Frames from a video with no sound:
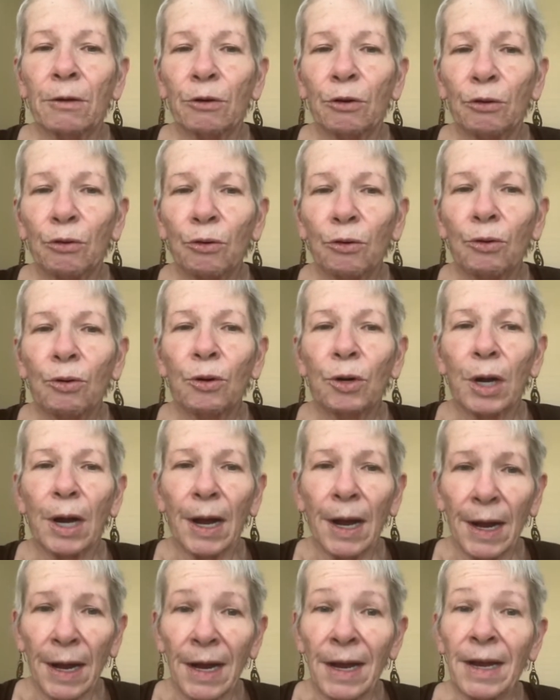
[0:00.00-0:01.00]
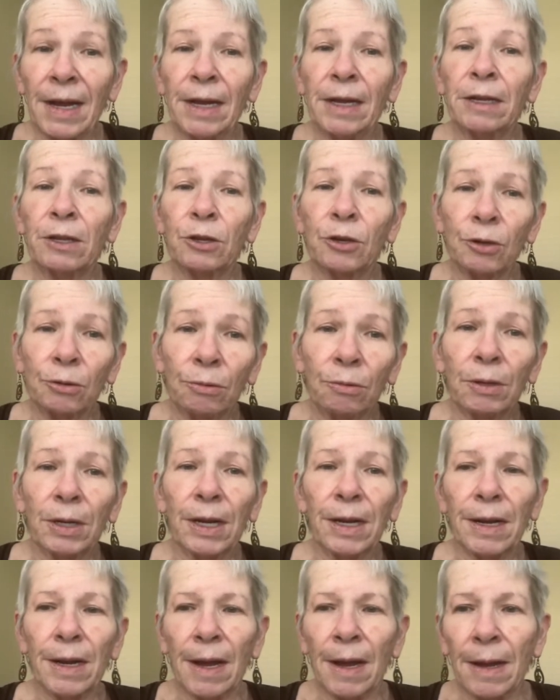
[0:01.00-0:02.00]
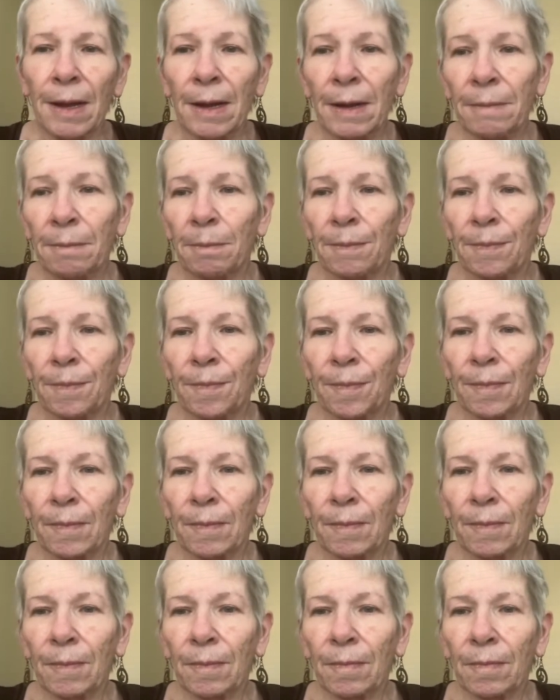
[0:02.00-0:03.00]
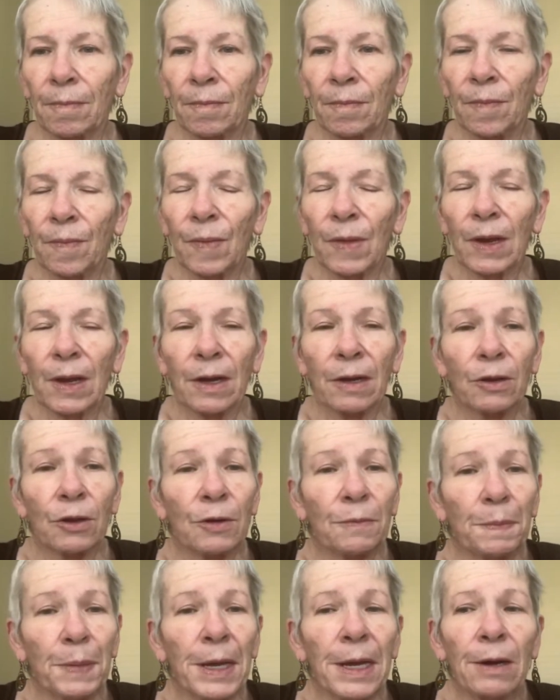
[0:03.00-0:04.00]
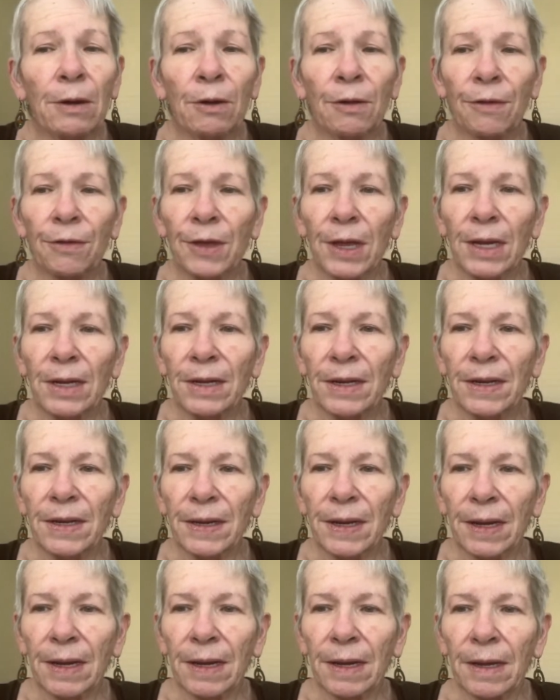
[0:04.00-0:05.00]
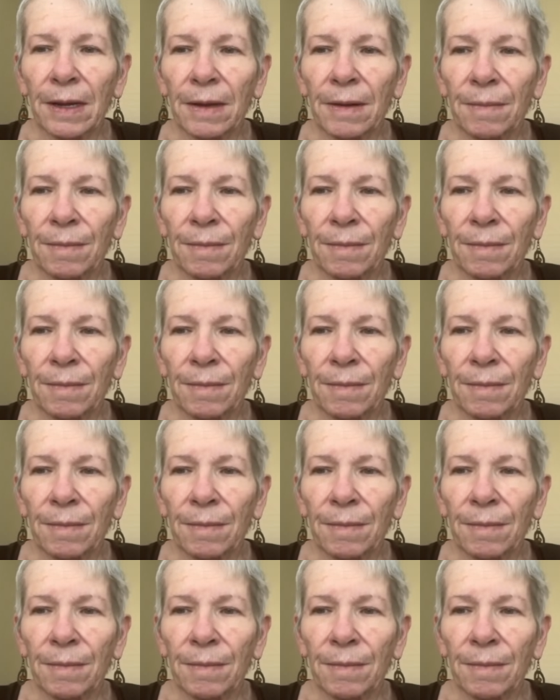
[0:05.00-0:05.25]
who I truly am, to be authentic.